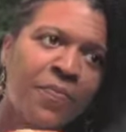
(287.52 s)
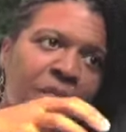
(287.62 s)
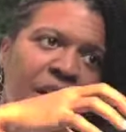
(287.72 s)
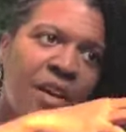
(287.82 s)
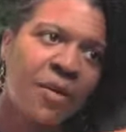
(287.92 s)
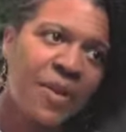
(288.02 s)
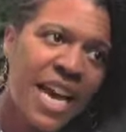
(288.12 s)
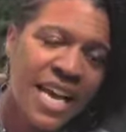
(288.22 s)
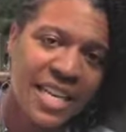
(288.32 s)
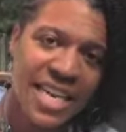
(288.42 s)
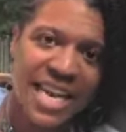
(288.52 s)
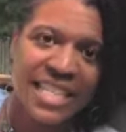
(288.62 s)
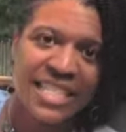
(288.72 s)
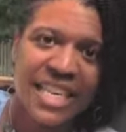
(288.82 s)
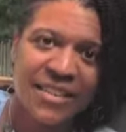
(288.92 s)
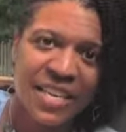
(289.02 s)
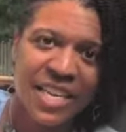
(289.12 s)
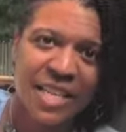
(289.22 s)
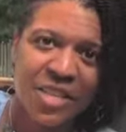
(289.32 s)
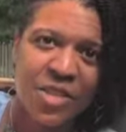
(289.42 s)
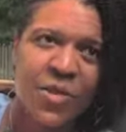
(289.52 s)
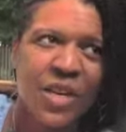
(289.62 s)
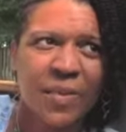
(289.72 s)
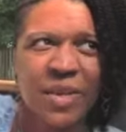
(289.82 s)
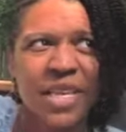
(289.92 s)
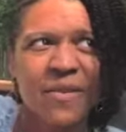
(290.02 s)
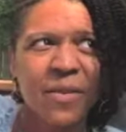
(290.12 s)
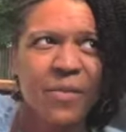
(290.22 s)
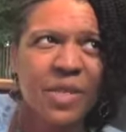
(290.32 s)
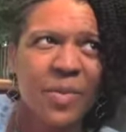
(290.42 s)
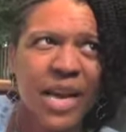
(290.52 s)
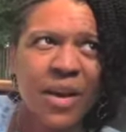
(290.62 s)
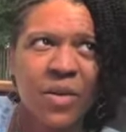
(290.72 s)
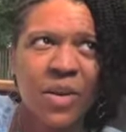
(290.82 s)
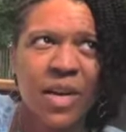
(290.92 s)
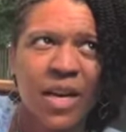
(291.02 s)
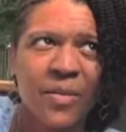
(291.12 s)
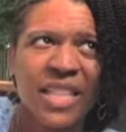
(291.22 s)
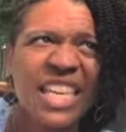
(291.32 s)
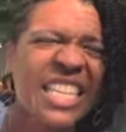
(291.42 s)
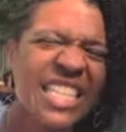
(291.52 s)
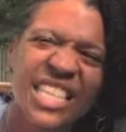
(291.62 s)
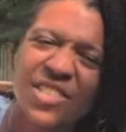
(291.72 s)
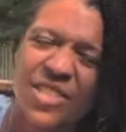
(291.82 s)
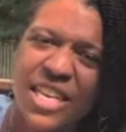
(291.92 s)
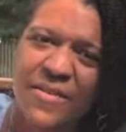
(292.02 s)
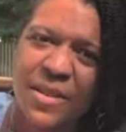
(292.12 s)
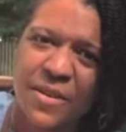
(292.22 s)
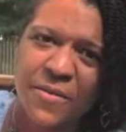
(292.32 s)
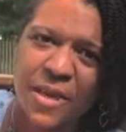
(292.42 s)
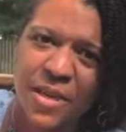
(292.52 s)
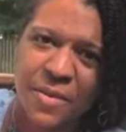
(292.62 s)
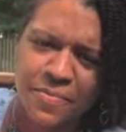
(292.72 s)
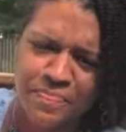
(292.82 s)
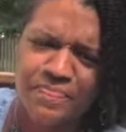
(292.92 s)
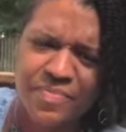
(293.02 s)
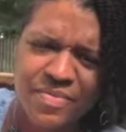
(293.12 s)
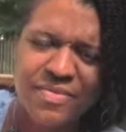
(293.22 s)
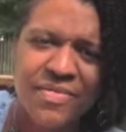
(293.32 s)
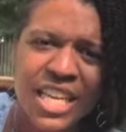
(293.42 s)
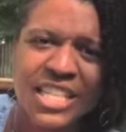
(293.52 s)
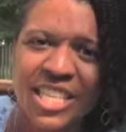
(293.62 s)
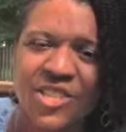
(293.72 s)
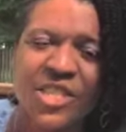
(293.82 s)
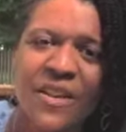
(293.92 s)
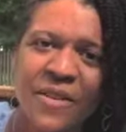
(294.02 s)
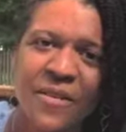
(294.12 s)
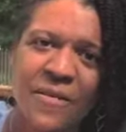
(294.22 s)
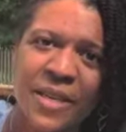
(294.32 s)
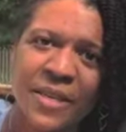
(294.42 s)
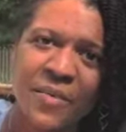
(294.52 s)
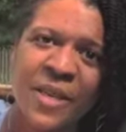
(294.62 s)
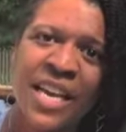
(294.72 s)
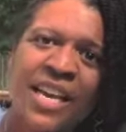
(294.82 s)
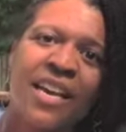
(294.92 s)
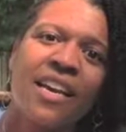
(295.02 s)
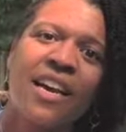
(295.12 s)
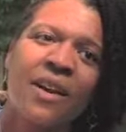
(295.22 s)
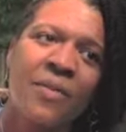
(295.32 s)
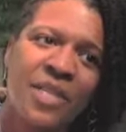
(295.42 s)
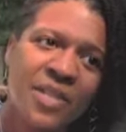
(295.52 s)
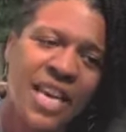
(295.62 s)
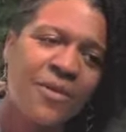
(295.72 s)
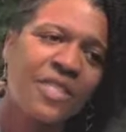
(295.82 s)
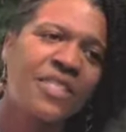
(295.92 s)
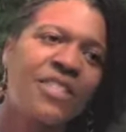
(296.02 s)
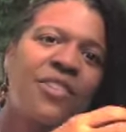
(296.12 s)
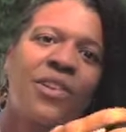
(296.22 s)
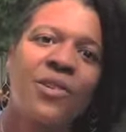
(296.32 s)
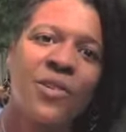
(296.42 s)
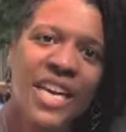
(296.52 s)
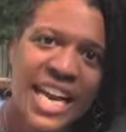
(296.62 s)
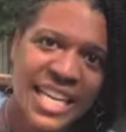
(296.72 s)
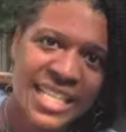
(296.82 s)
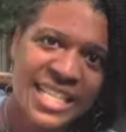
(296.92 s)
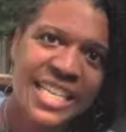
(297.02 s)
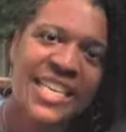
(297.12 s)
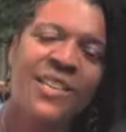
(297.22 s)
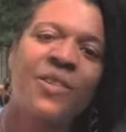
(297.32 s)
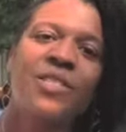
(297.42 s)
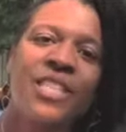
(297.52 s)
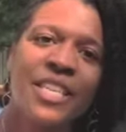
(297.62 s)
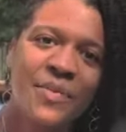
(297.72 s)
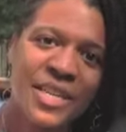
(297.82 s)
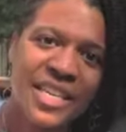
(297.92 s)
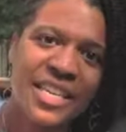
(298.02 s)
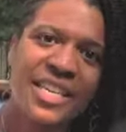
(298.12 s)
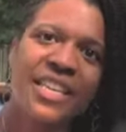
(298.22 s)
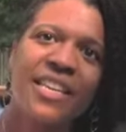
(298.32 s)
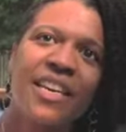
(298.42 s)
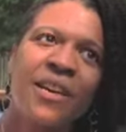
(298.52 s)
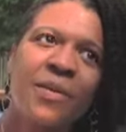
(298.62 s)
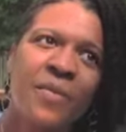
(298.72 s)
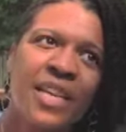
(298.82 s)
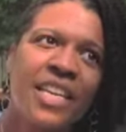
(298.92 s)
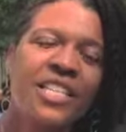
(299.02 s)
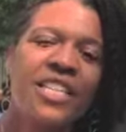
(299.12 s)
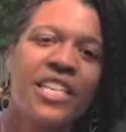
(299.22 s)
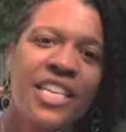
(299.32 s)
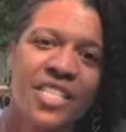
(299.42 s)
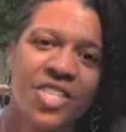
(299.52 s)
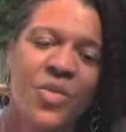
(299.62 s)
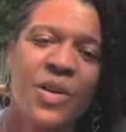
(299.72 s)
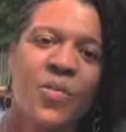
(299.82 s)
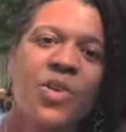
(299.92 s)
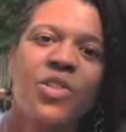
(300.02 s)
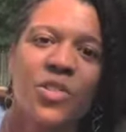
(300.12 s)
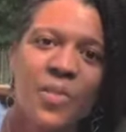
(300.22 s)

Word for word: um, had had a set of kids too, and I believe it was about um, at least six or seven of um, six or seven of them. Um, and so that was, you know, Uncle Casey and Uncle Jimmy and um, and, uh, and cousin Joanne Woodard's